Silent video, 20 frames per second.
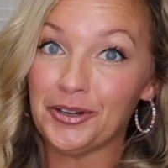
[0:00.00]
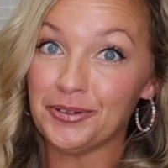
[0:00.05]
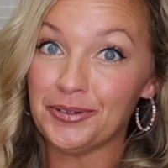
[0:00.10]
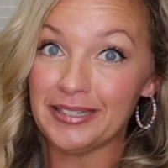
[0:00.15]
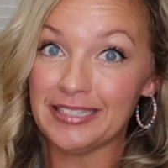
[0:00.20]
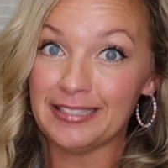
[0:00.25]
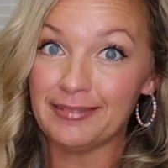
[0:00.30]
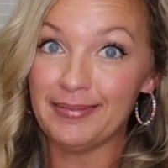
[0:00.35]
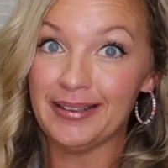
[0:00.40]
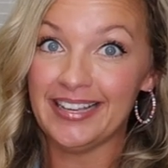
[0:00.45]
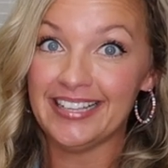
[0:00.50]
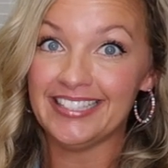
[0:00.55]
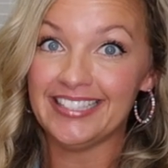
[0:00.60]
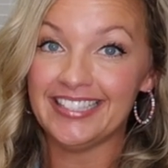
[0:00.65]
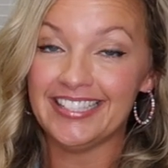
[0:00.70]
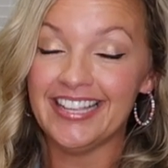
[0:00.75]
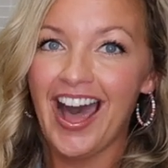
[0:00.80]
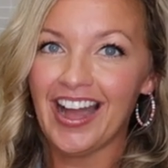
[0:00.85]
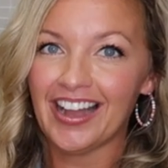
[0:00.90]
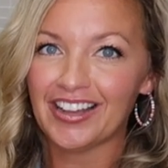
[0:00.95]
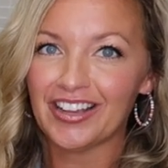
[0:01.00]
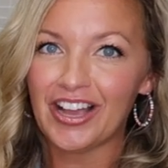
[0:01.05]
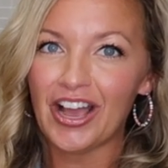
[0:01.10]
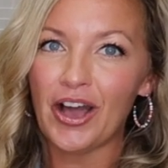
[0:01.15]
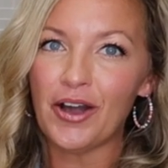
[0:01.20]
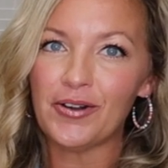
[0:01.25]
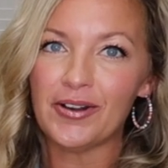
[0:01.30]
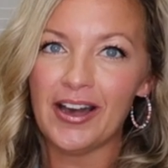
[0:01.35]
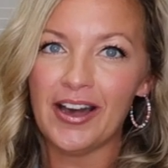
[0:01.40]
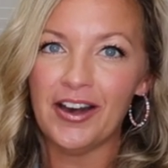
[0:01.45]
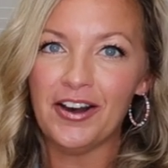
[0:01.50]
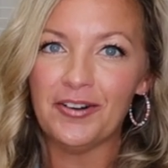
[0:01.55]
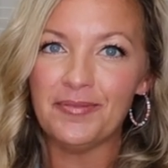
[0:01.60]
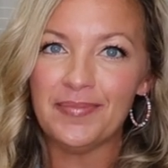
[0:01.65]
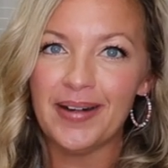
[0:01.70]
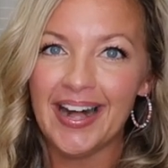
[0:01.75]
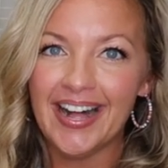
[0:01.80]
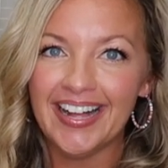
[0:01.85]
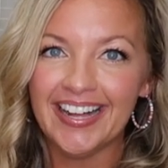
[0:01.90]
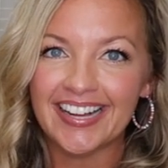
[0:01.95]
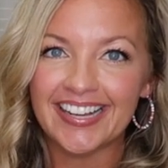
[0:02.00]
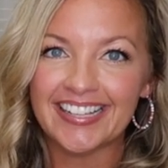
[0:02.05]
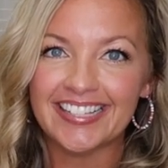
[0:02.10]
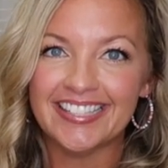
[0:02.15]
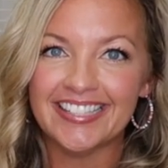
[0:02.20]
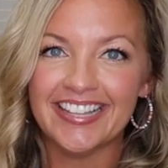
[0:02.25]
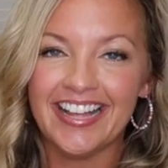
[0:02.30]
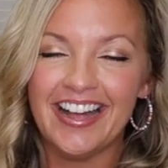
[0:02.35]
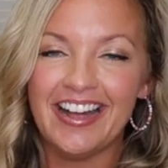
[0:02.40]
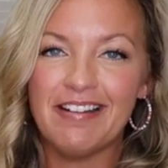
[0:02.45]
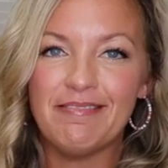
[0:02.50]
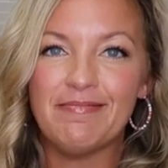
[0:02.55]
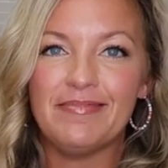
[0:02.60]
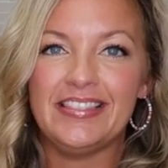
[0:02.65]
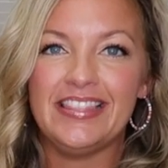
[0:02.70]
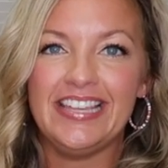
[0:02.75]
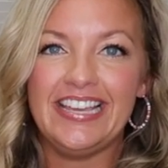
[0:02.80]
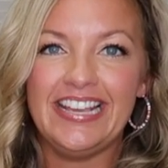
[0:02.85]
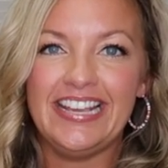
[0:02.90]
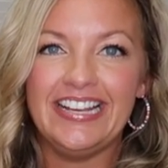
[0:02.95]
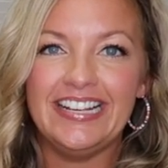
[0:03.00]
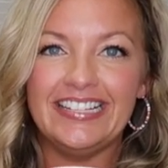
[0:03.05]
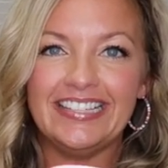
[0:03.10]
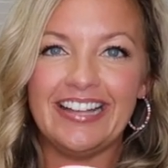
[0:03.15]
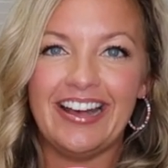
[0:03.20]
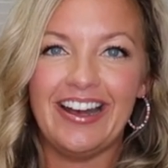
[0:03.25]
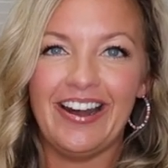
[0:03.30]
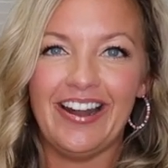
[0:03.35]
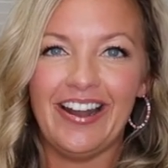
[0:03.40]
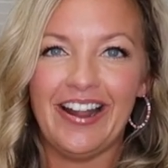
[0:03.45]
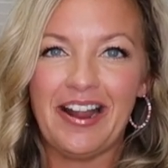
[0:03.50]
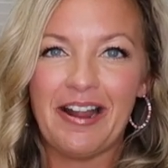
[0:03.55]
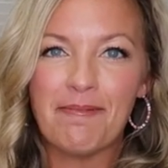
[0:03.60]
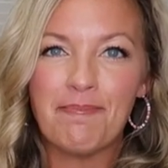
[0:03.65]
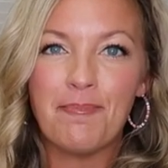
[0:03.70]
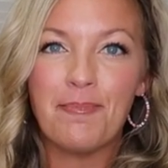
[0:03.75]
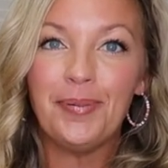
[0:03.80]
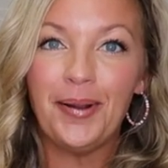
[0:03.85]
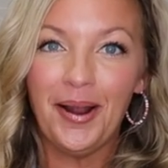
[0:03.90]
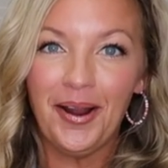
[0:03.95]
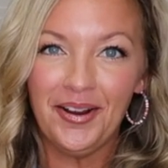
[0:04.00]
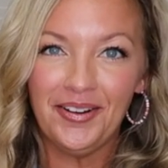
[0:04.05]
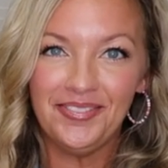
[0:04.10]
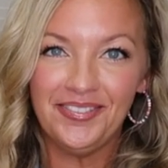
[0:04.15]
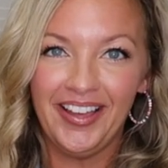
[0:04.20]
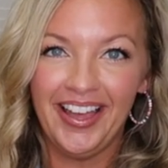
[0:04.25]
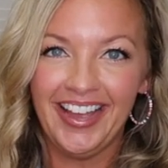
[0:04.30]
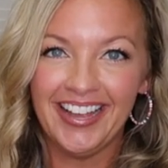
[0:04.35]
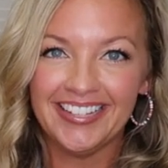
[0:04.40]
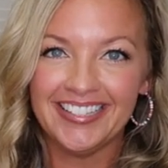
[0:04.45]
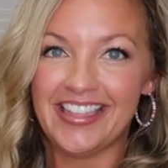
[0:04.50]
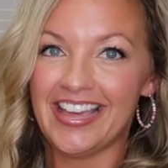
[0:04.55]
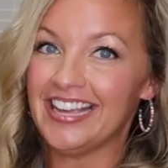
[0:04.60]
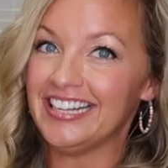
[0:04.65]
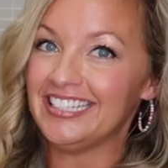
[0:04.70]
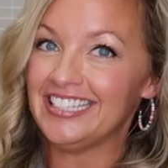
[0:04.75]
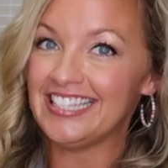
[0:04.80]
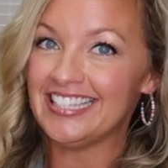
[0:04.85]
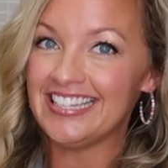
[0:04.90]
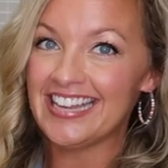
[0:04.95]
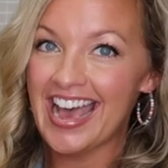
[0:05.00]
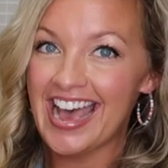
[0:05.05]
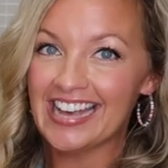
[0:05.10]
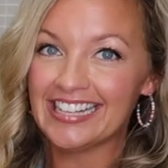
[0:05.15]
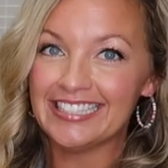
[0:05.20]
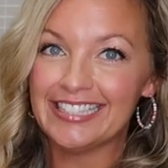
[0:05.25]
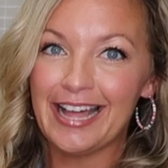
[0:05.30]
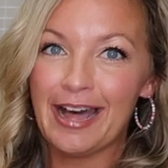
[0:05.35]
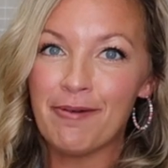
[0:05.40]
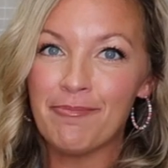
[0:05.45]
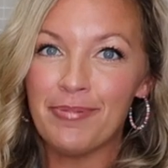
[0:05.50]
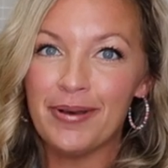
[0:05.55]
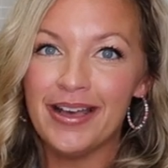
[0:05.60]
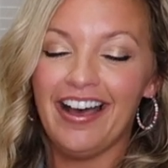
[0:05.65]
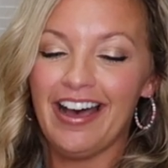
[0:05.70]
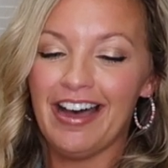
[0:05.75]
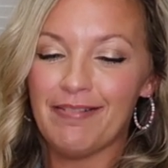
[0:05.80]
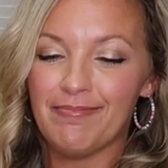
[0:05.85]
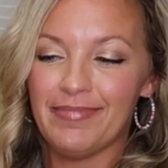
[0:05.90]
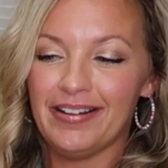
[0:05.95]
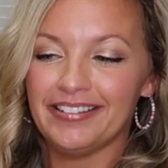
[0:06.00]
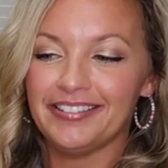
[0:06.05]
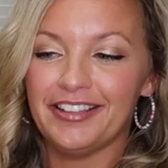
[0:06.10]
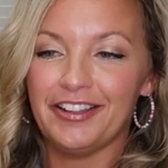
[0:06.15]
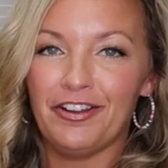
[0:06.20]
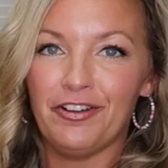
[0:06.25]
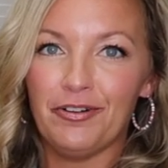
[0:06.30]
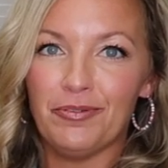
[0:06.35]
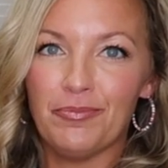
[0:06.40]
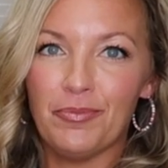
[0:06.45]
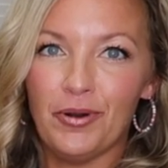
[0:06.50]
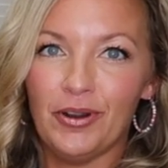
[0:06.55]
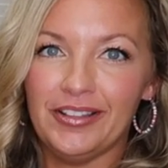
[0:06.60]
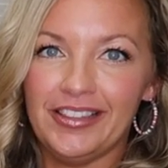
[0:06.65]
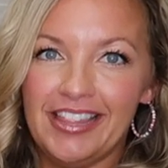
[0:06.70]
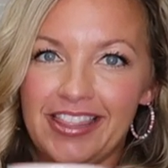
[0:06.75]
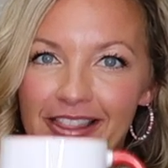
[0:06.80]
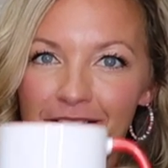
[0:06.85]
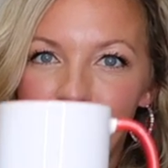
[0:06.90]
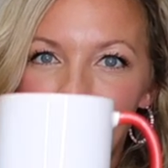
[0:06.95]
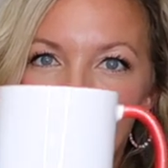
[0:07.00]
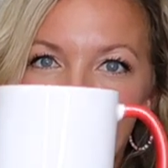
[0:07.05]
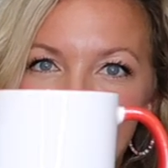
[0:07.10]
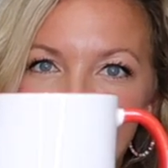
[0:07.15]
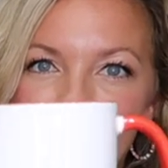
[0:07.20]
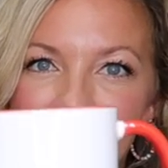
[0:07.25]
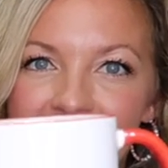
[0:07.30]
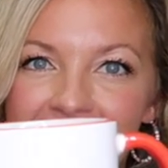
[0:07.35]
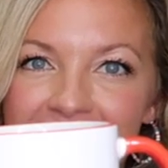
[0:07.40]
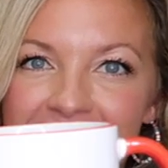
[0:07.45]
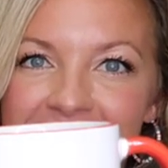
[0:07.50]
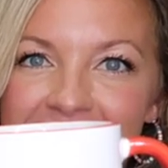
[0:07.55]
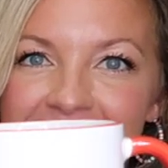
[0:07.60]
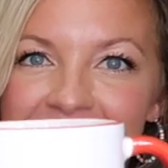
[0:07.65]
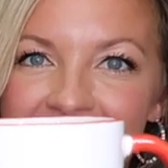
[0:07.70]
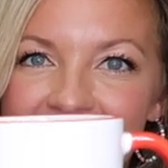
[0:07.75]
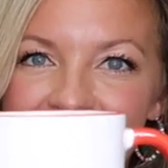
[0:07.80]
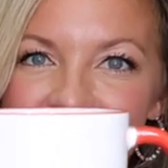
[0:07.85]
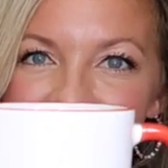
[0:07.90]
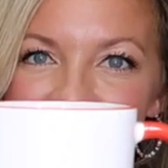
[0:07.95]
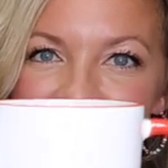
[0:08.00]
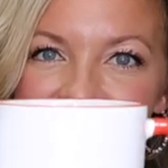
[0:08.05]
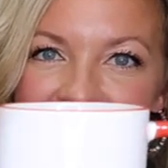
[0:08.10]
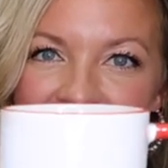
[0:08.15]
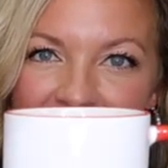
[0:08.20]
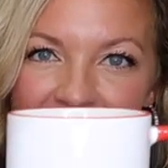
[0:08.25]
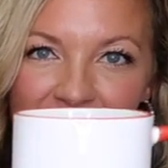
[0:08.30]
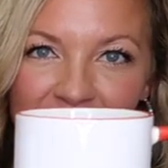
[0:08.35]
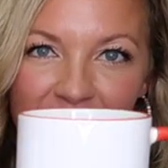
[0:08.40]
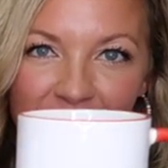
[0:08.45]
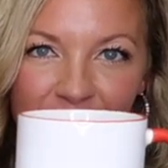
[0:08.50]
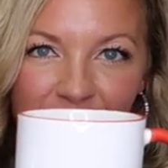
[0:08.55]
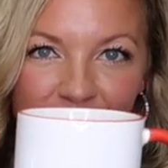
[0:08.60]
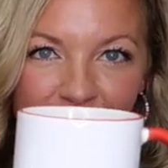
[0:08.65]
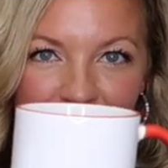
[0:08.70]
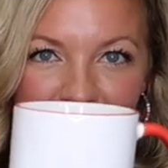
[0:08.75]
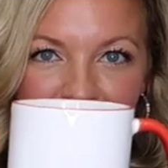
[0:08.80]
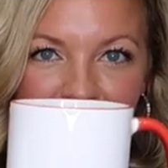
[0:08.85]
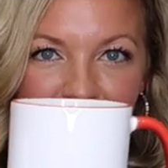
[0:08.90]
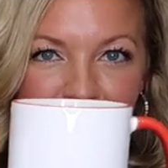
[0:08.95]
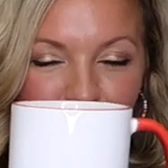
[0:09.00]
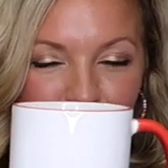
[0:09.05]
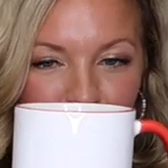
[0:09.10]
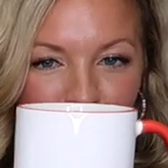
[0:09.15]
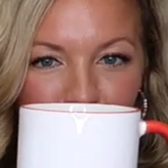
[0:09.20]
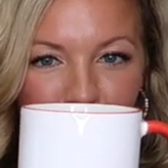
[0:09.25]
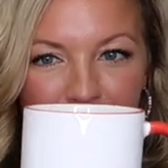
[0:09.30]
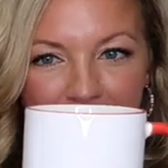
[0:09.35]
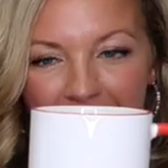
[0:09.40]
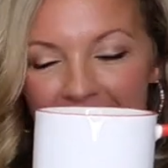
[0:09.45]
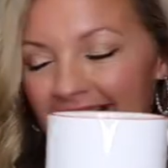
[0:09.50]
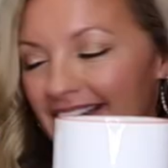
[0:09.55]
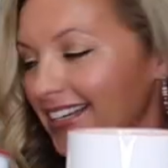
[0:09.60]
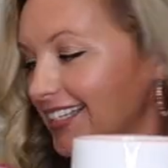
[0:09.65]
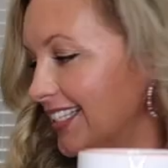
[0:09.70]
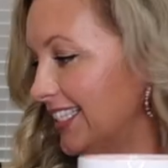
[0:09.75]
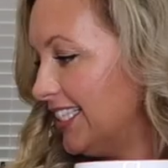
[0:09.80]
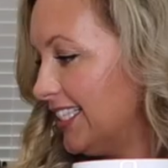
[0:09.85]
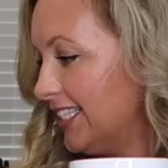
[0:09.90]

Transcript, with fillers: Christmas hot cocoa mugs. Um, these are perfect. They snazz up um, a little more than the white mugs. So there are those two mugs.